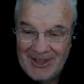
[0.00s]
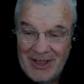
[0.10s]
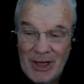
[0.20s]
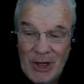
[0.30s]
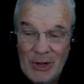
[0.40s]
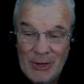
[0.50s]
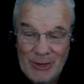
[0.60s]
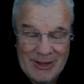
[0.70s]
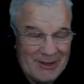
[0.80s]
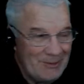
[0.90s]
Hello,
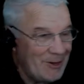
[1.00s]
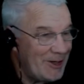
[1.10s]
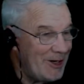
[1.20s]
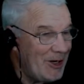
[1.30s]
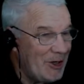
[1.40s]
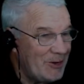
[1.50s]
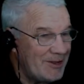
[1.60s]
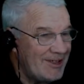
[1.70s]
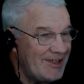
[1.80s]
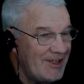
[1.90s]
maurieo.
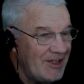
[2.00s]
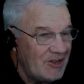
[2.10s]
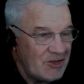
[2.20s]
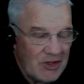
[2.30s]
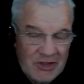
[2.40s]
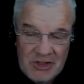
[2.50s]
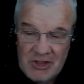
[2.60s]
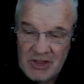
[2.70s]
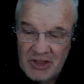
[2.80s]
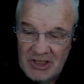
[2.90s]
So this
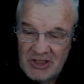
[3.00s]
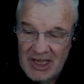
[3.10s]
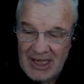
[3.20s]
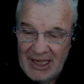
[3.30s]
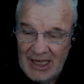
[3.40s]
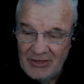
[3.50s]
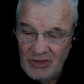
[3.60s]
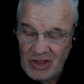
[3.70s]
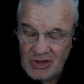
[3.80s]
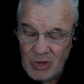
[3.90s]
is a
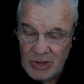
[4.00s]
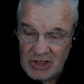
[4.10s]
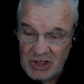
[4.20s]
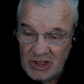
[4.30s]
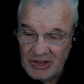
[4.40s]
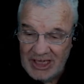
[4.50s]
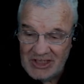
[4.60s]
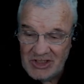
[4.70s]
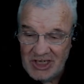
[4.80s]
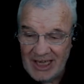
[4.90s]
test question
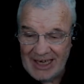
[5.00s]
that's